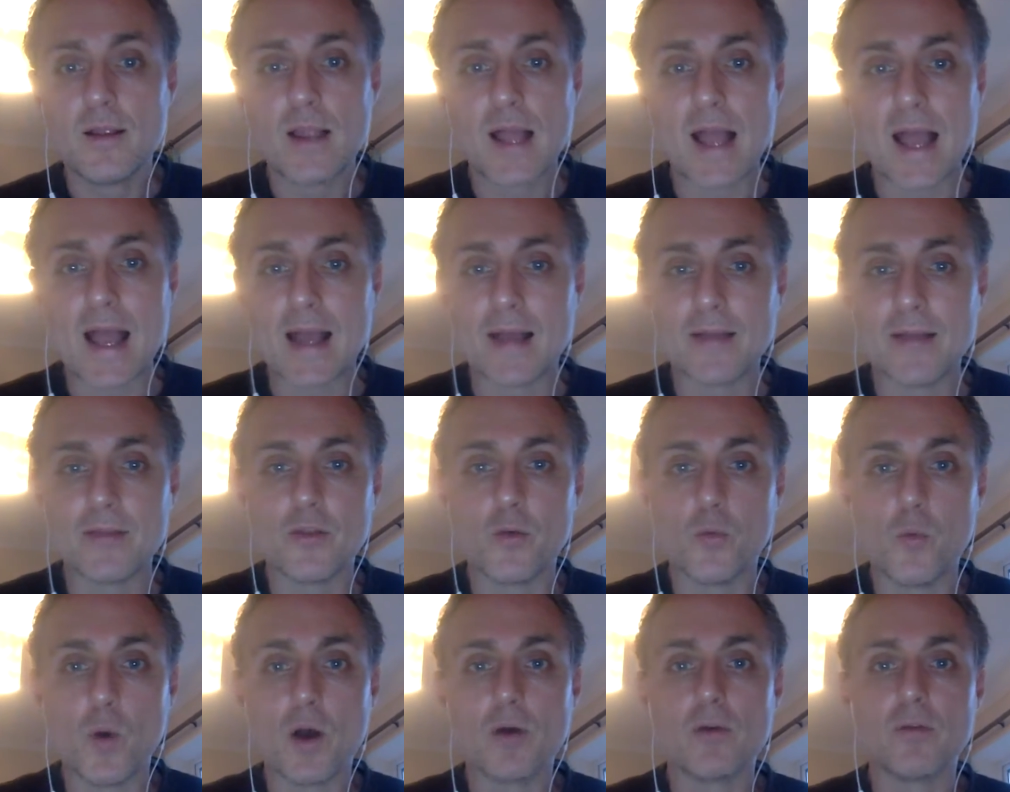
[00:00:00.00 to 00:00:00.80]
and the
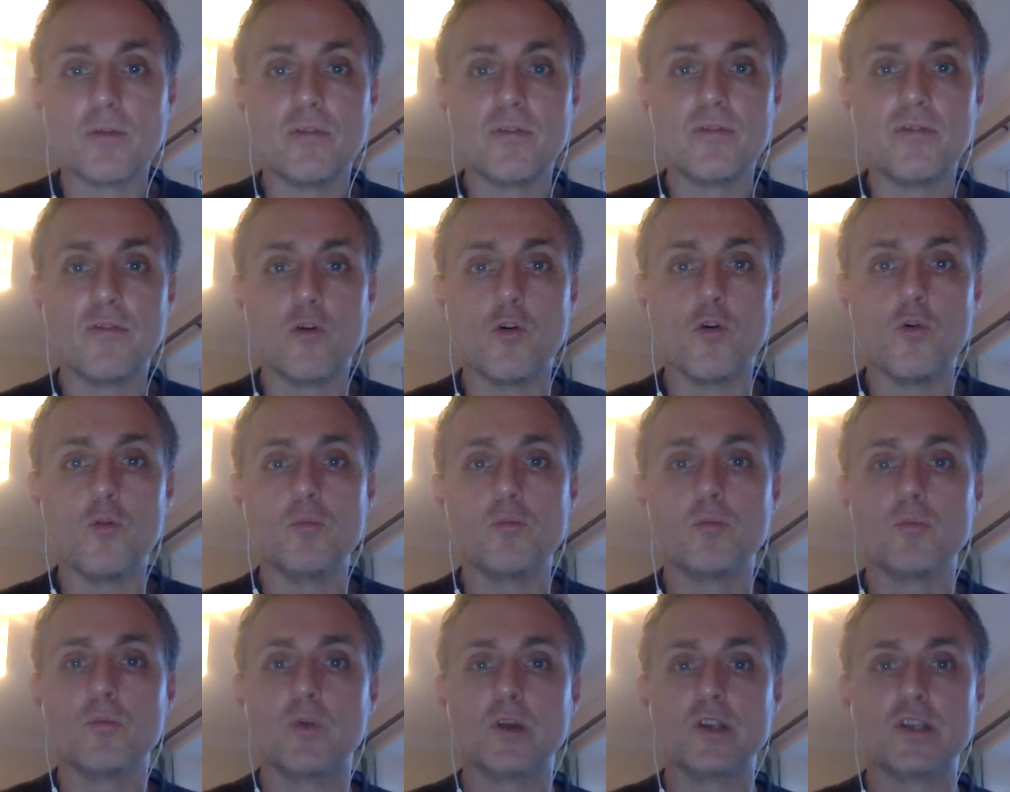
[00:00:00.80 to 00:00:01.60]
world of the form,
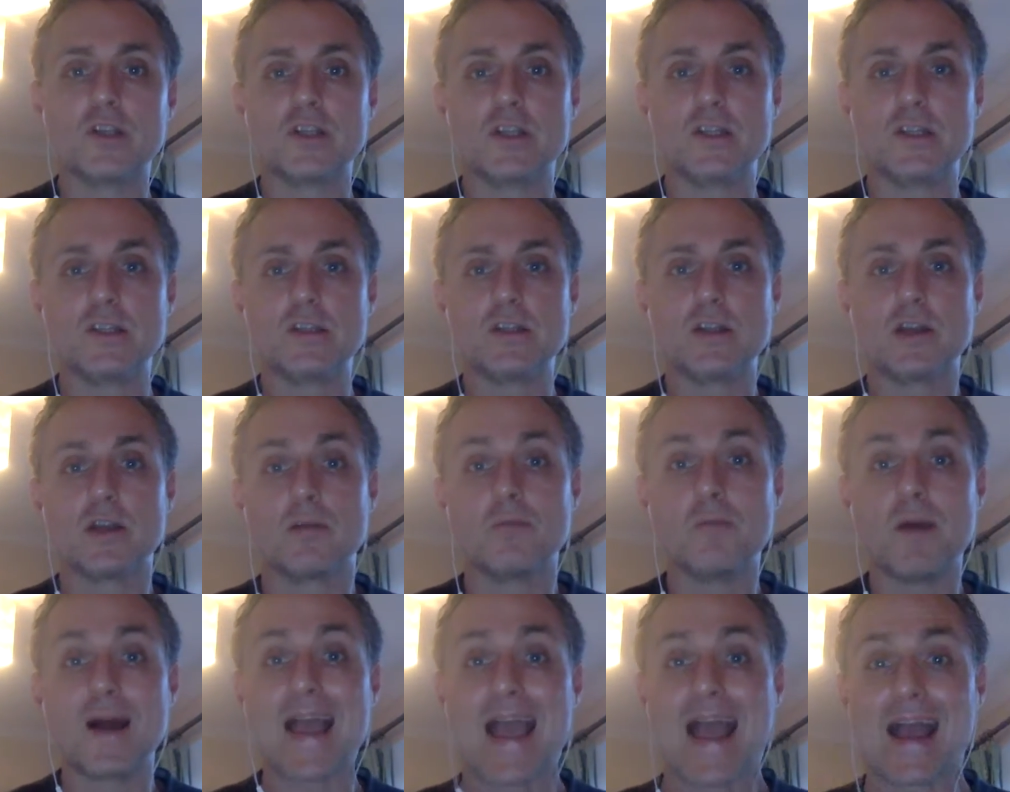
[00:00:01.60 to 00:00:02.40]
which is
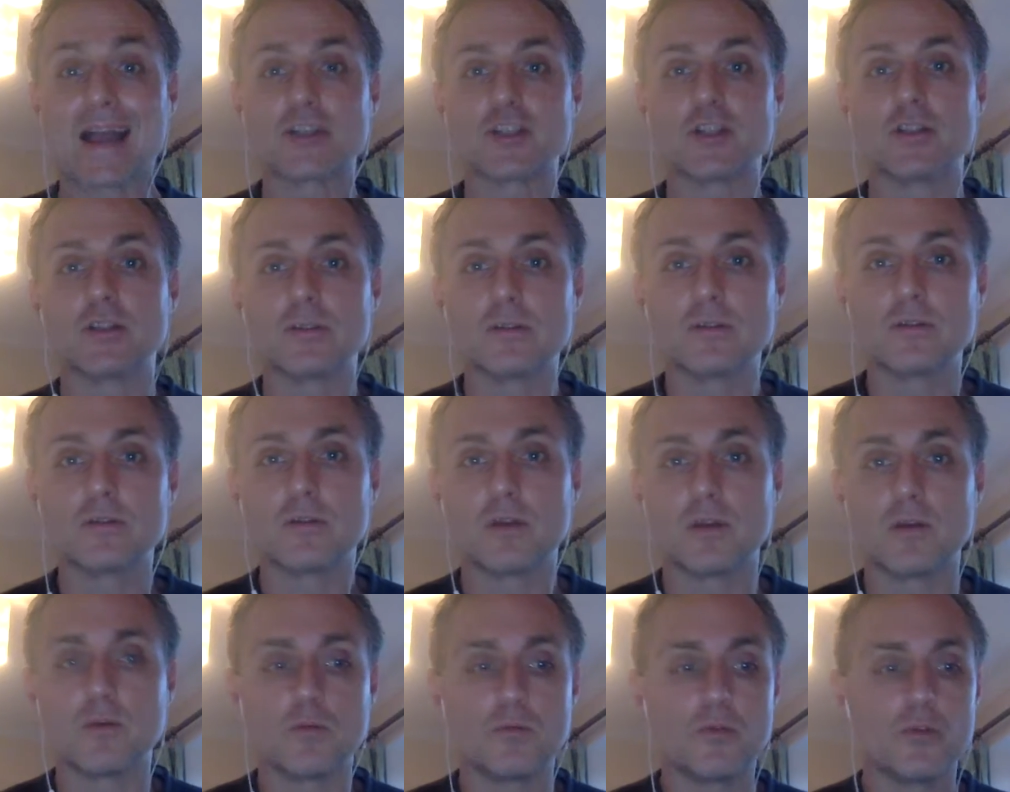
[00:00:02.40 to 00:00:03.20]
my actions,
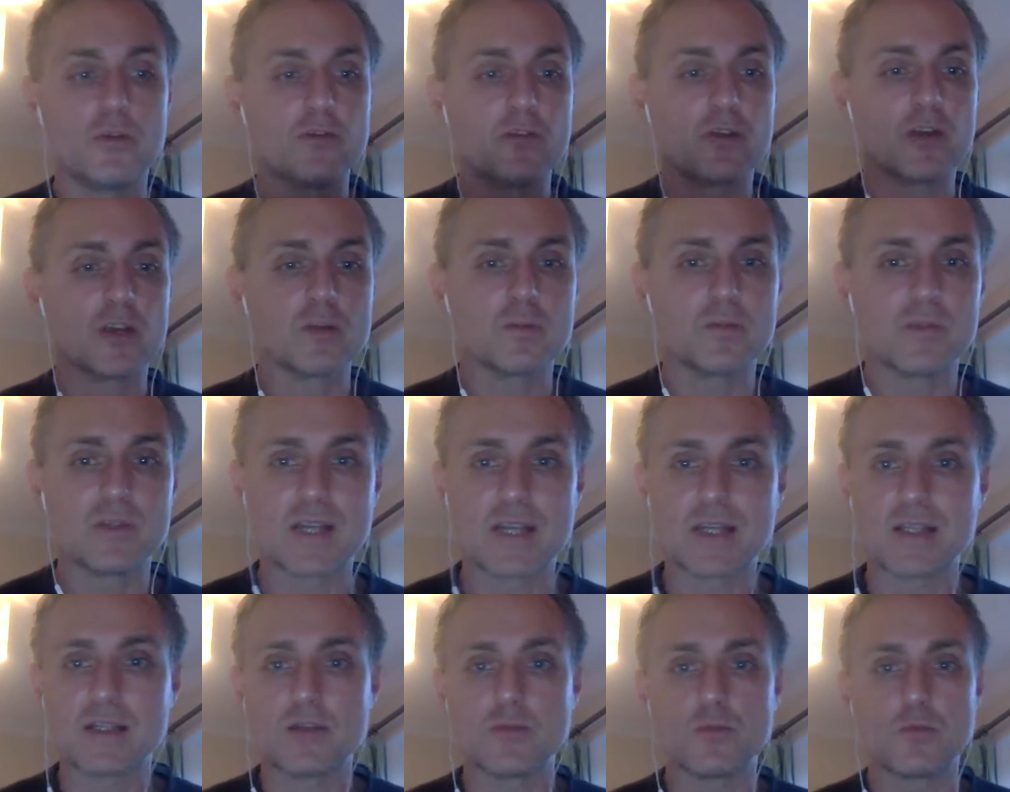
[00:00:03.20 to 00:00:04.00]
the
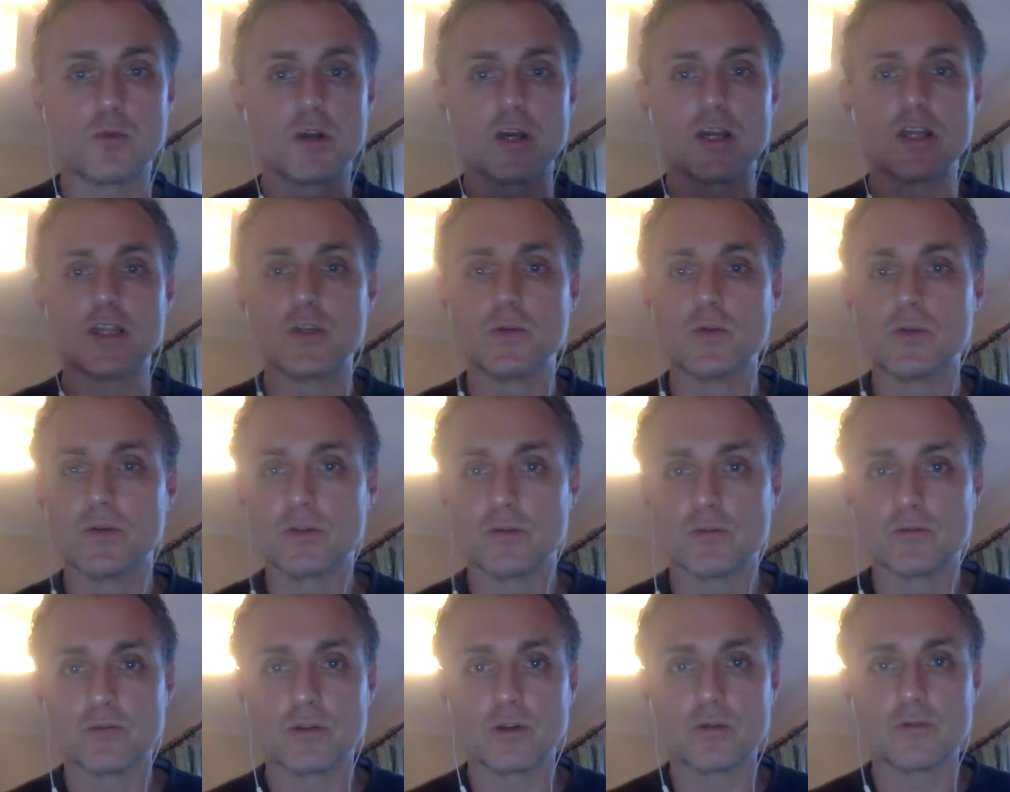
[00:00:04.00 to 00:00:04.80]
circumstances, what I do as a
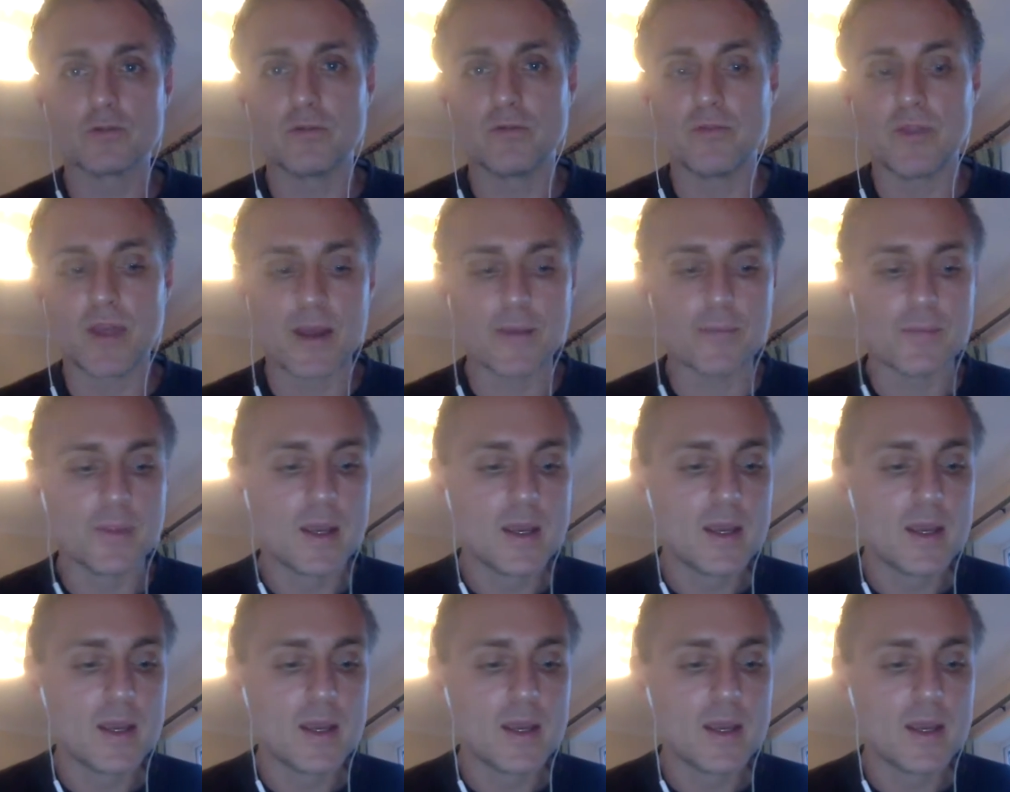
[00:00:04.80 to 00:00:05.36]
result of that.